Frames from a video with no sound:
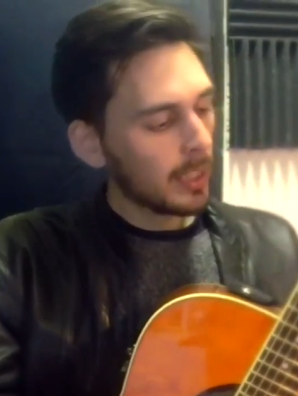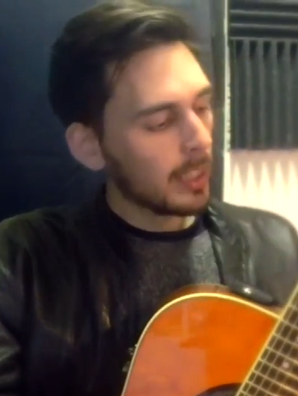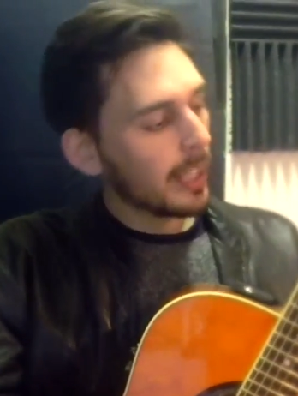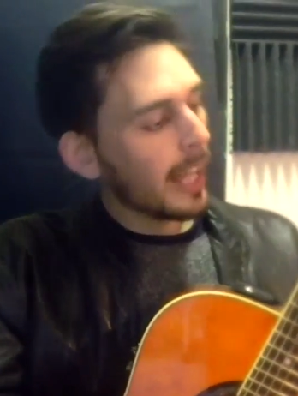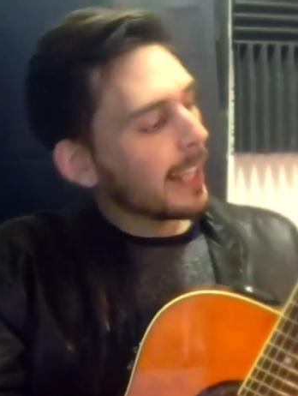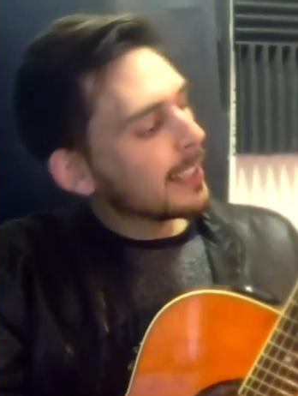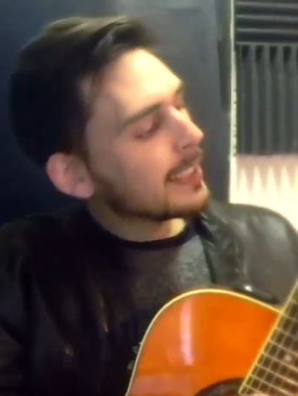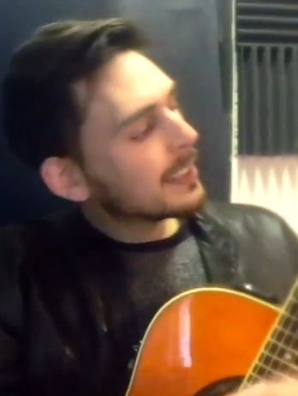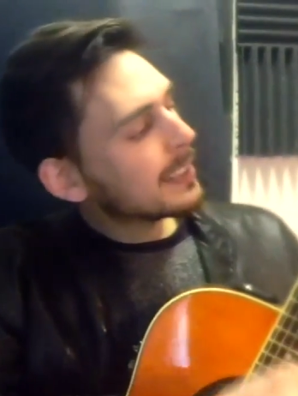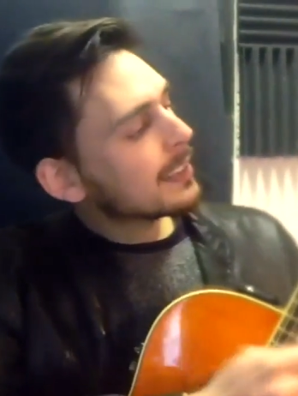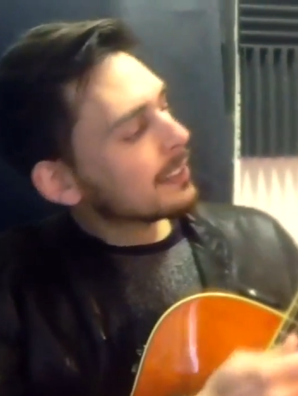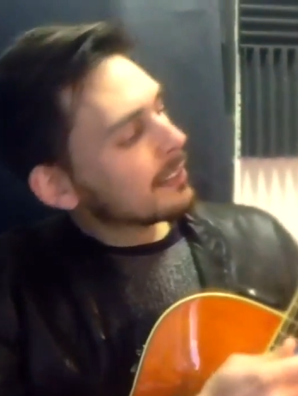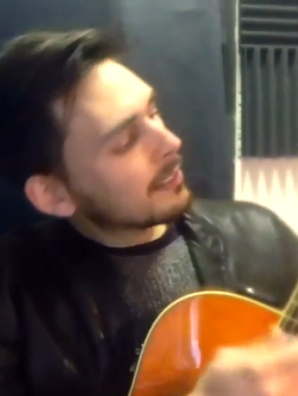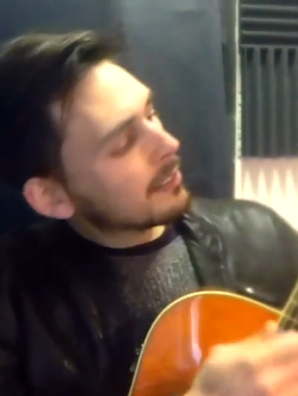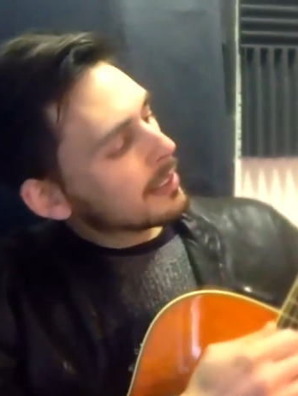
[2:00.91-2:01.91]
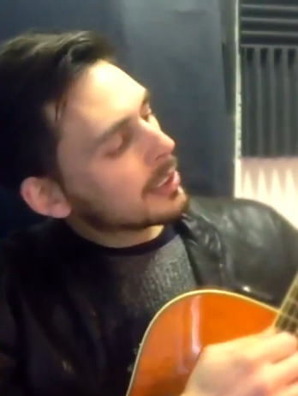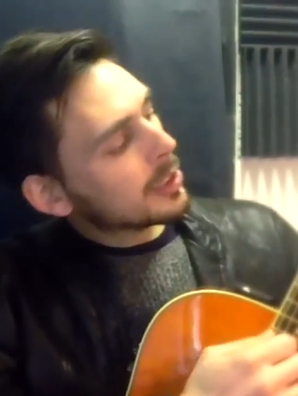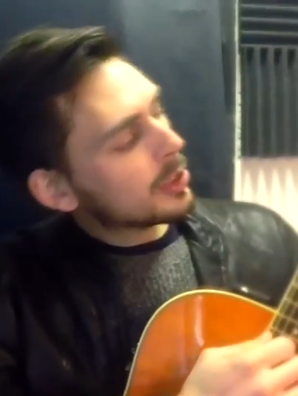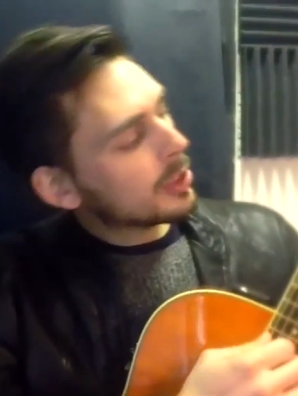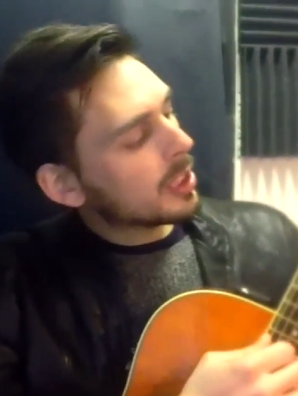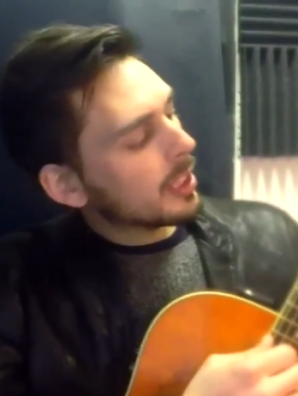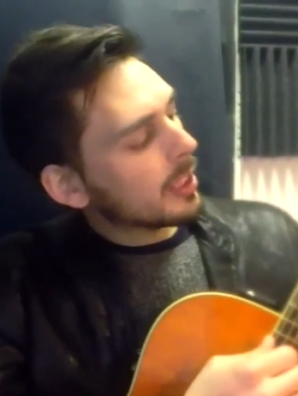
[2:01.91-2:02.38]
Ladies, that's
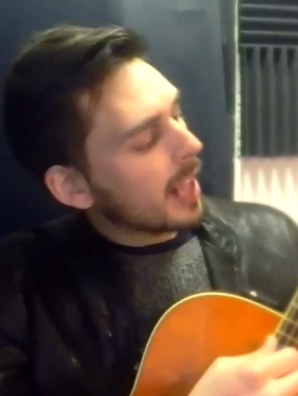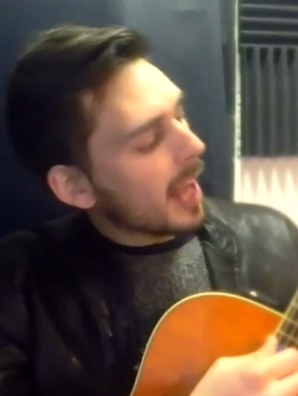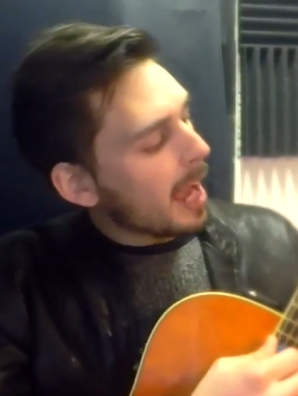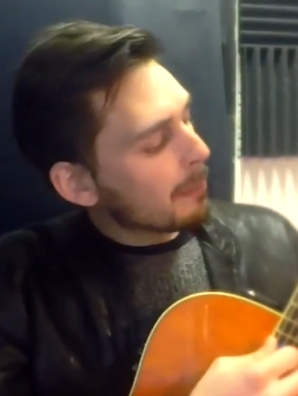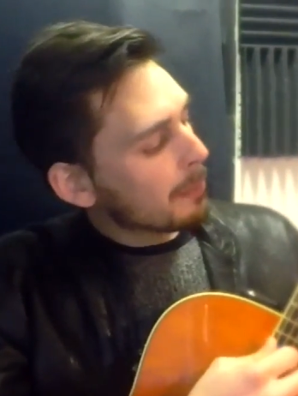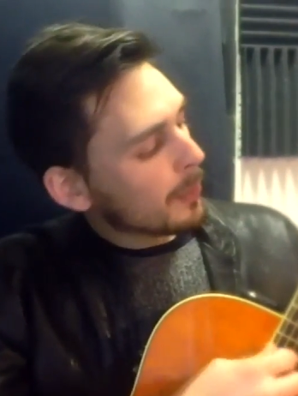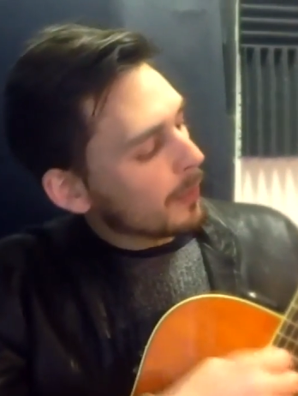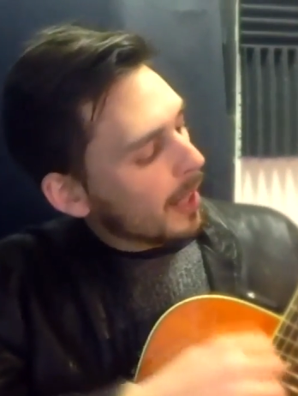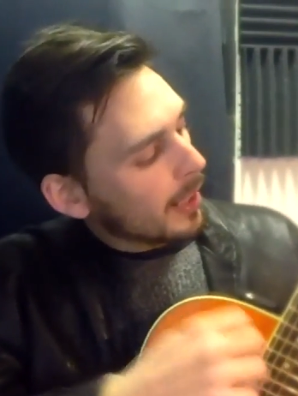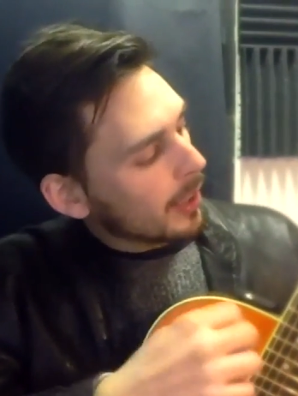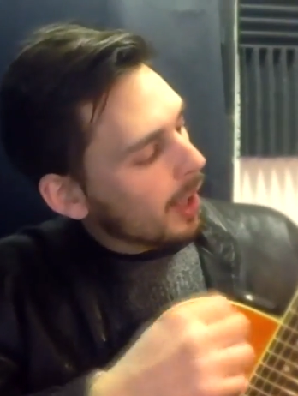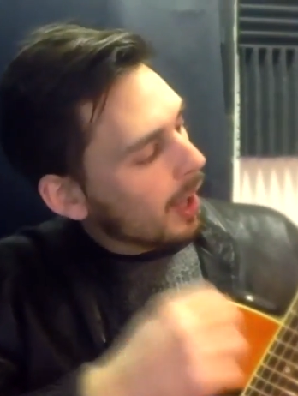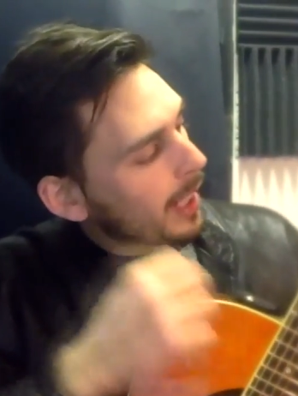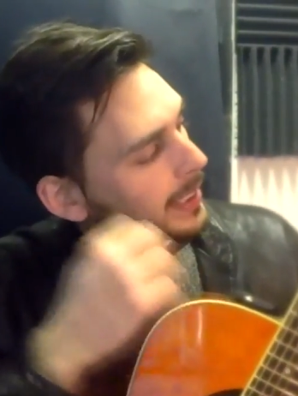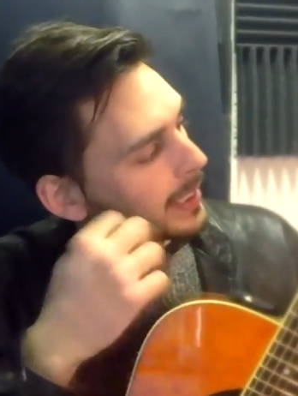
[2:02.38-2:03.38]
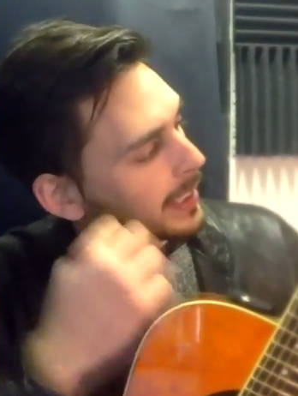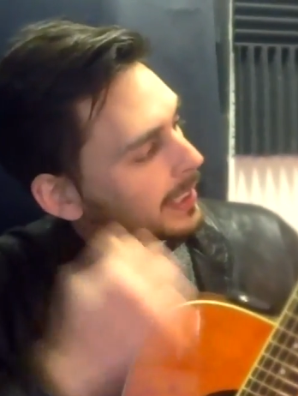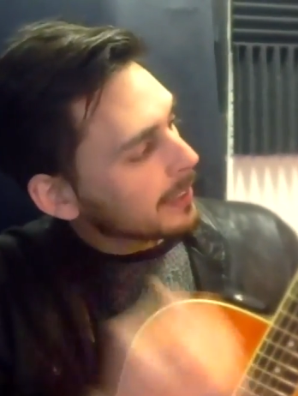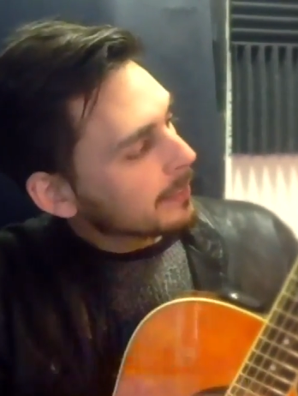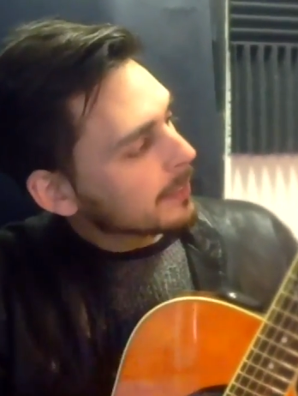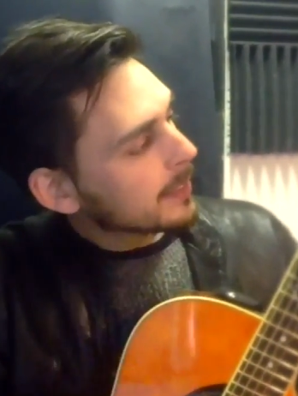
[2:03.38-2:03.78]
usually going to happen around the high C.